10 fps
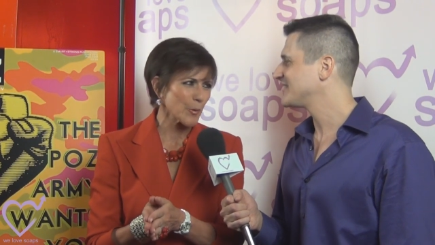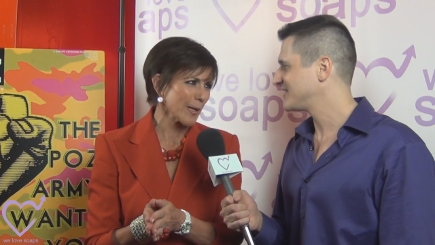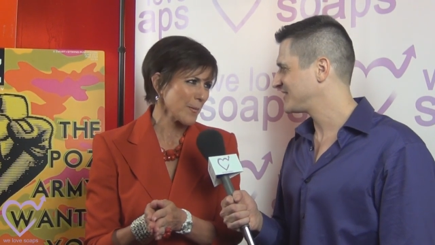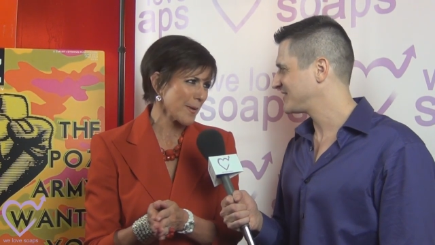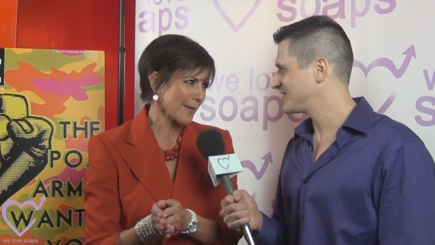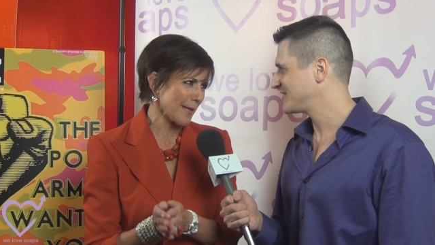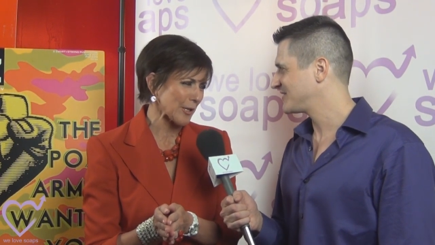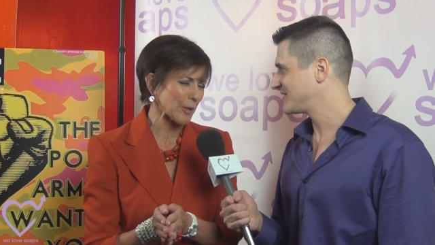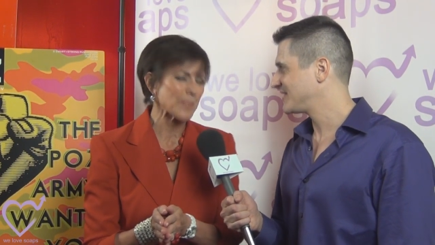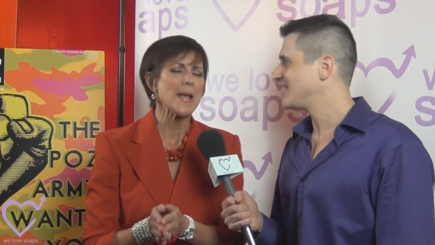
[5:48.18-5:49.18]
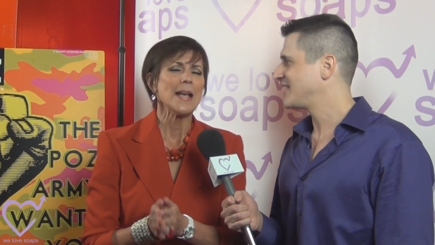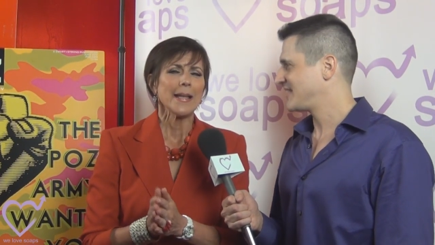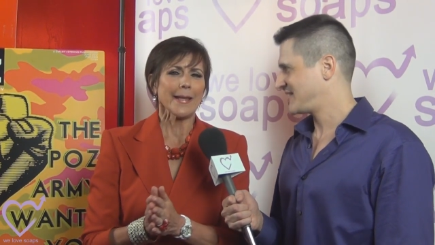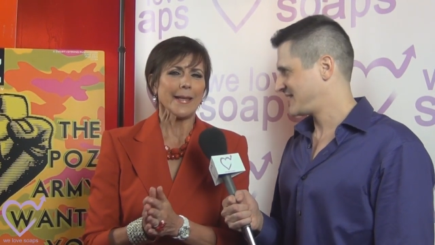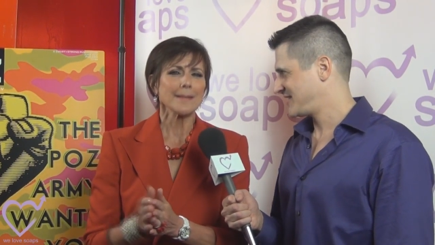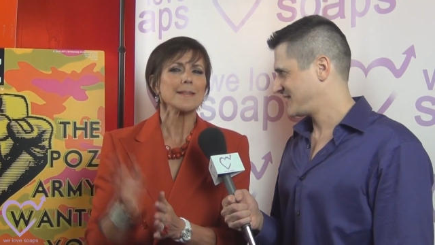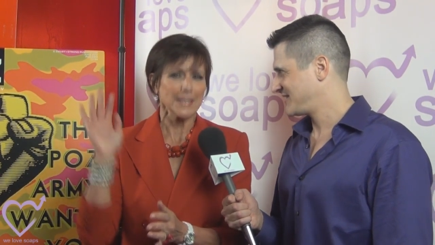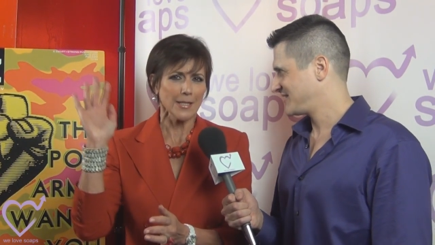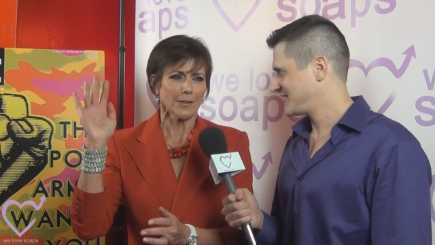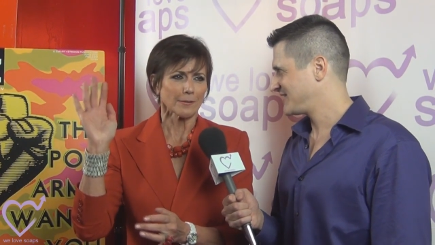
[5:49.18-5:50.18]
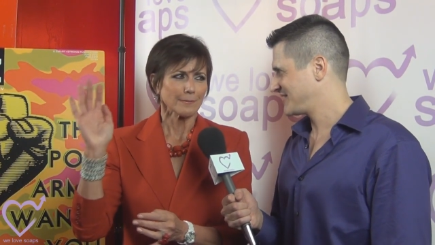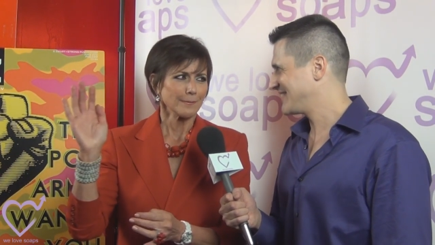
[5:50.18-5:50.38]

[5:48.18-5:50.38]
Speaker 1: 21 Theater in Still,